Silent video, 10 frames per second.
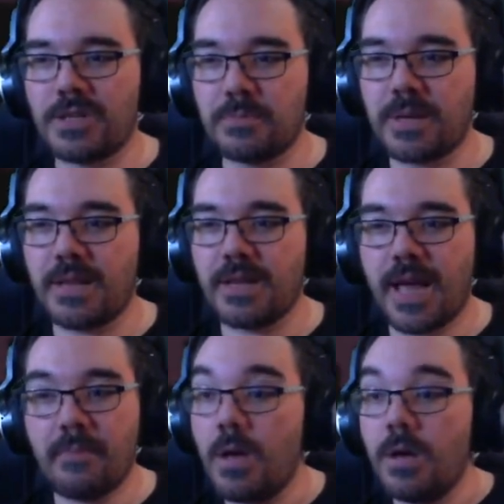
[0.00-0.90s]
begin the
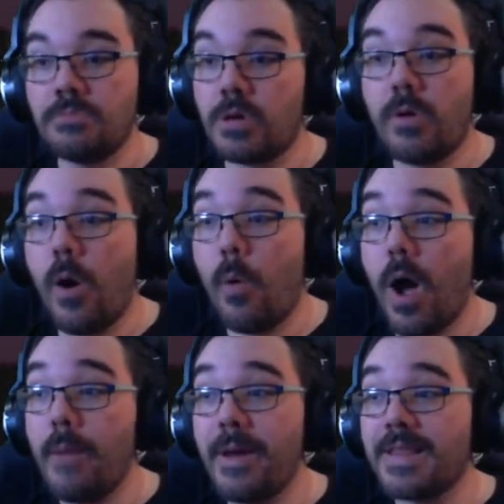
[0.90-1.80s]
game. Don't know
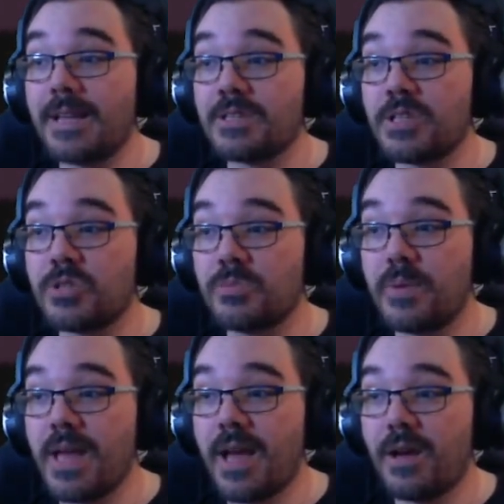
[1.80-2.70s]
why I made that decision, but
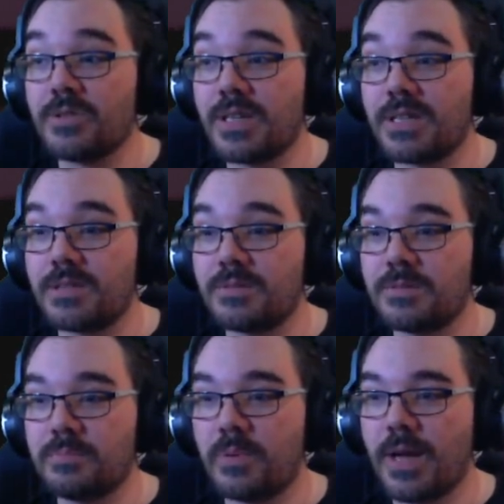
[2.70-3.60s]
yeah, I was like,
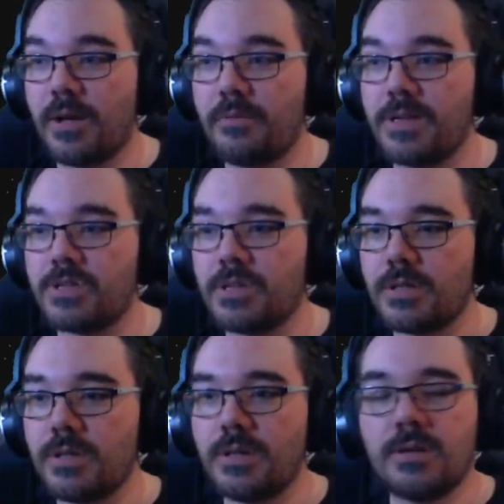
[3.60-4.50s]
just put it out of reach.
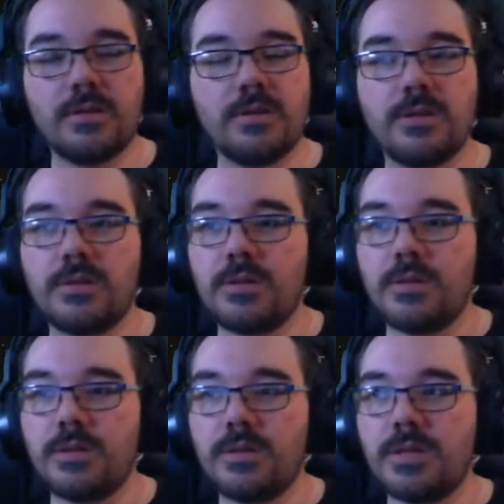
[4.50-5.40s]

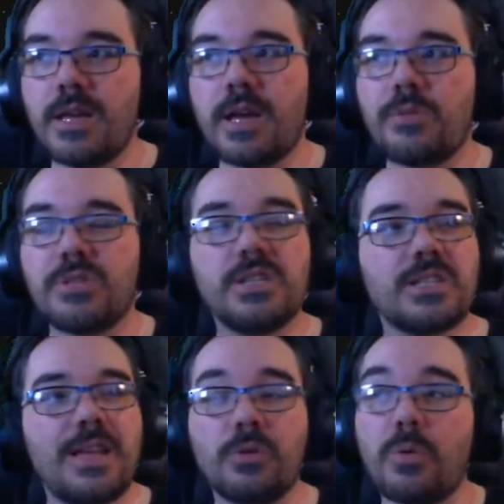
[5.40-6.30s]
There you go. So this is
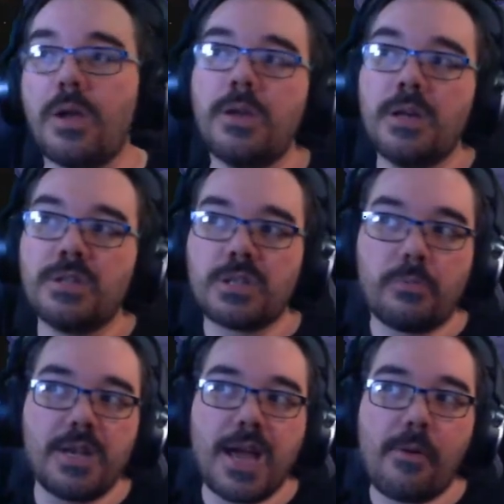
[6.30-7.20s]
level 1. So
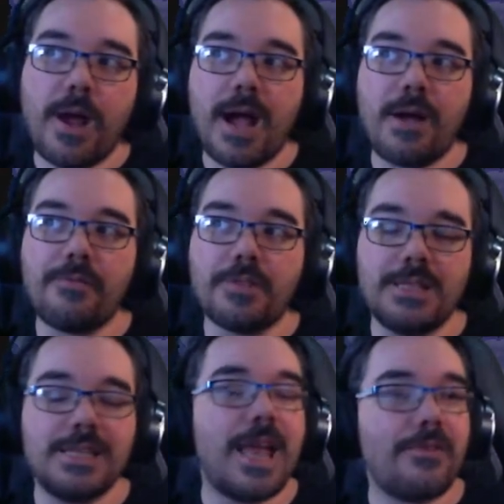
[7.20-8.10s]
we now have
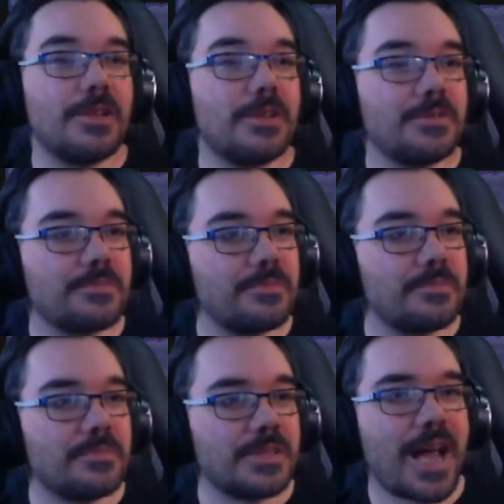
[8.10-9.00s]
level
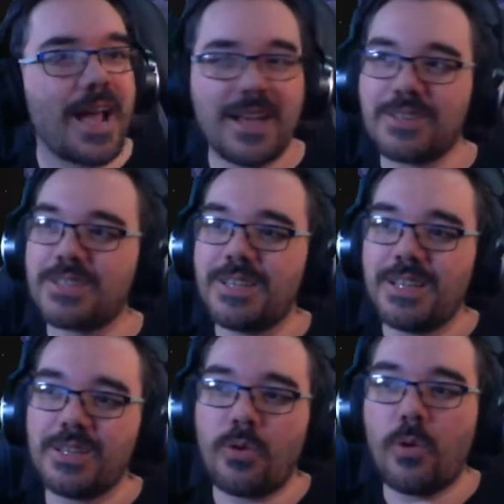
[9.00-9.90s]
tags in
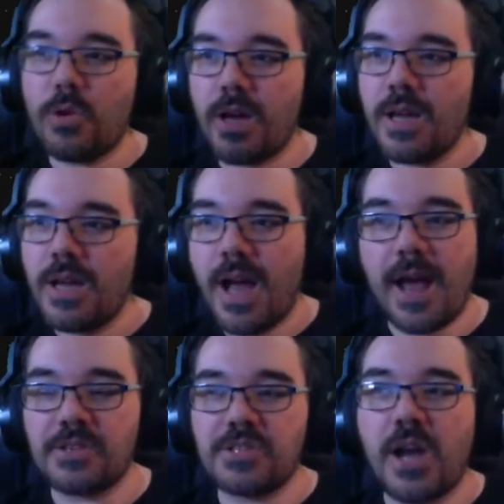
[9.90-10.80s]
the corner
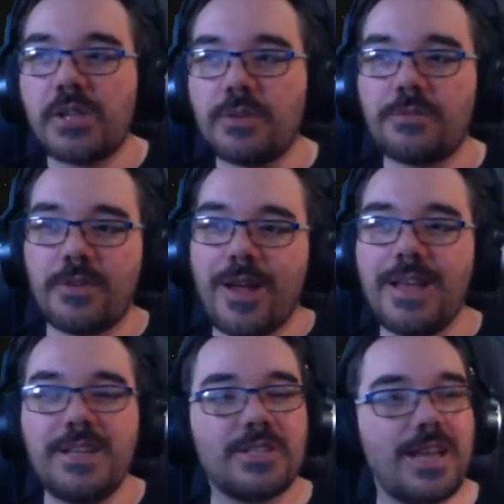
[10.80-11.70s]
and a title for
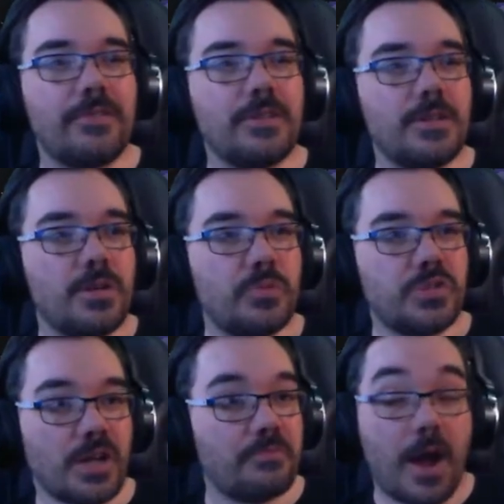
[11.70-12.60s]
each level, which
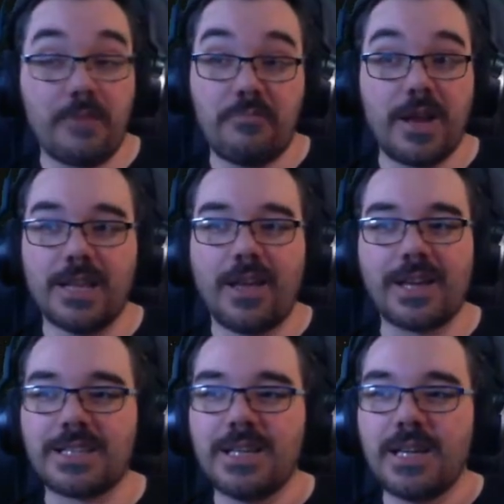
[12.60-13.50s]
I really
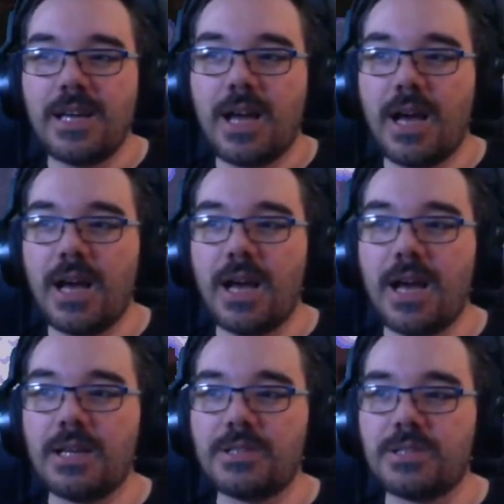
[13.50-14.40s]
liked.
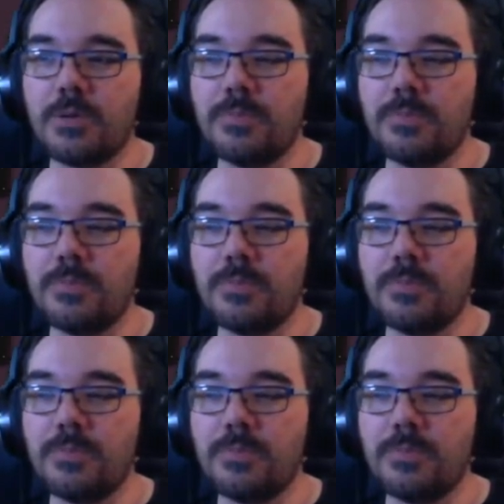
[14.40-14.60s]
So